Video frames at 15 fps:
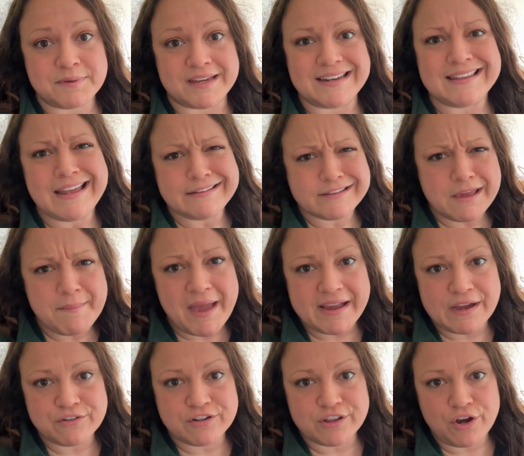But let's get back
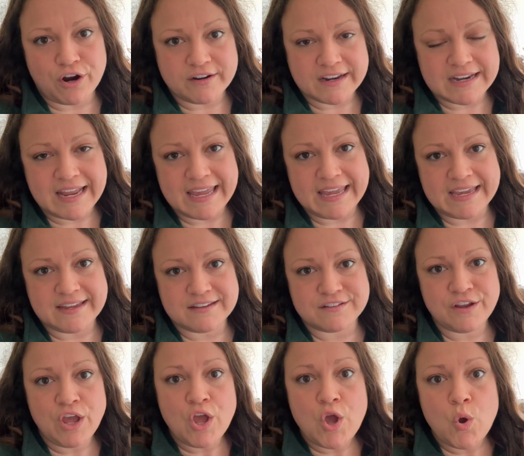out to the garden
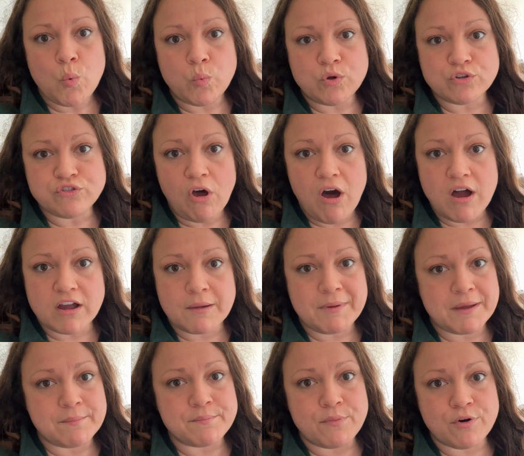and we'll talk a
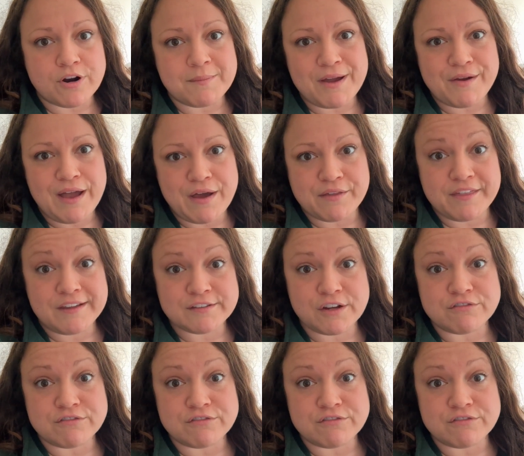bit more about how things are